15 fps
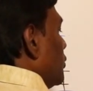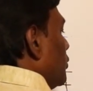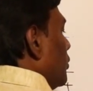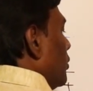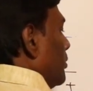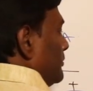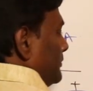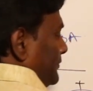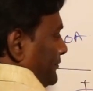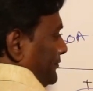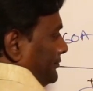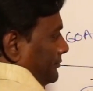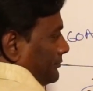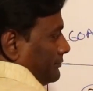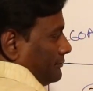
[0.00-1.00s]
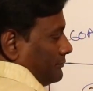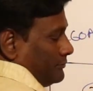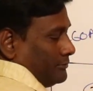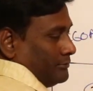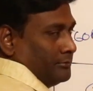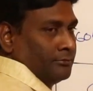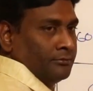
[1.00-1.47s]
ohm.
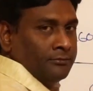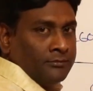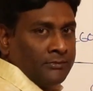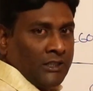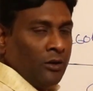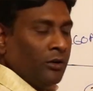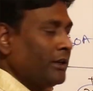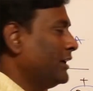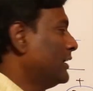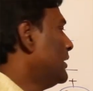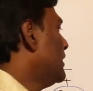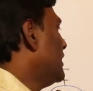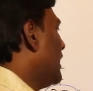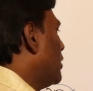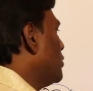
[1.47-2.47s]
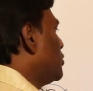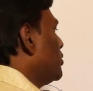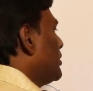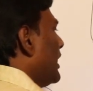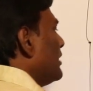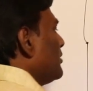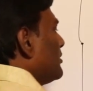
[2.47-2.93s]
Okay, how to
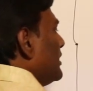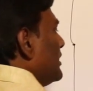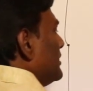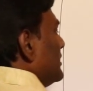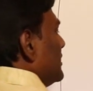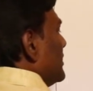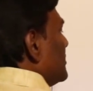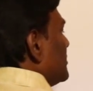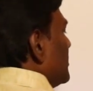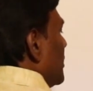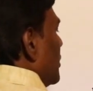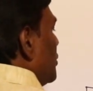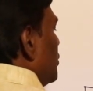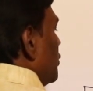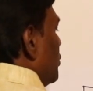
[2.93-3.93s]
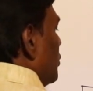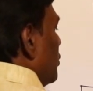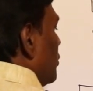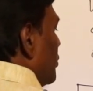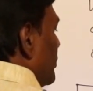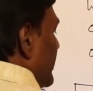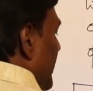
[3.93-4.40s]
calculate this? You
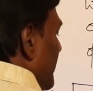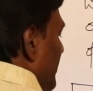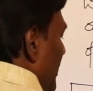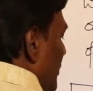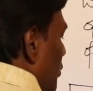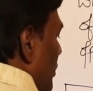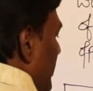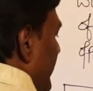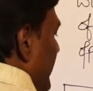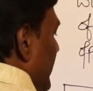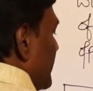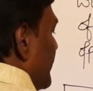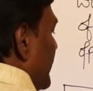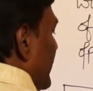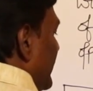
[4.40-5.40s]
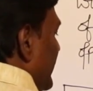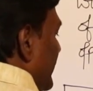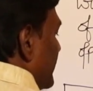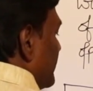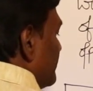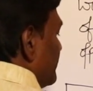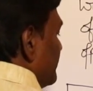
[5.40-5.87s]
know terminal voltage
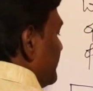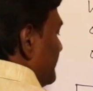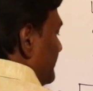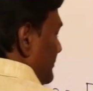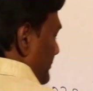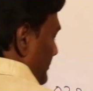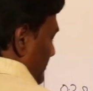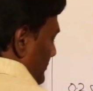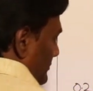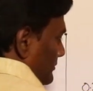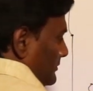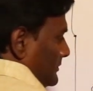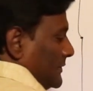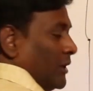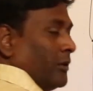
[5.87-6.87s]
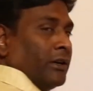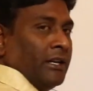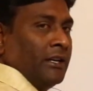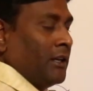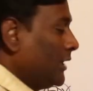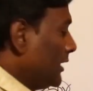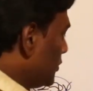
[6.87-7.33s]
VT.
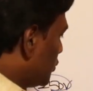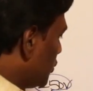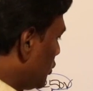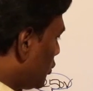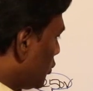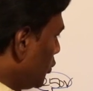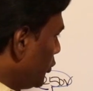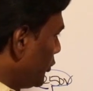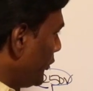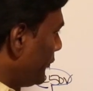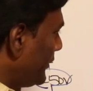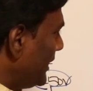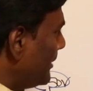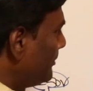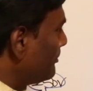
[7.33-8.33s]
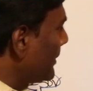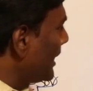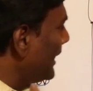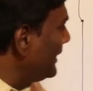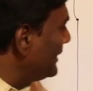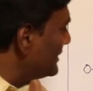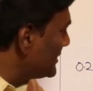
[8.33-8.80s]
Okay, so 250
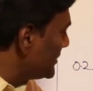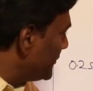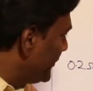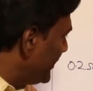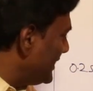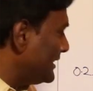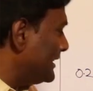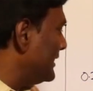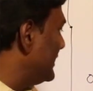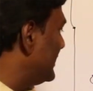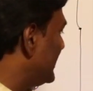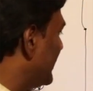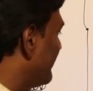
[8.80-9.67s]
minus VT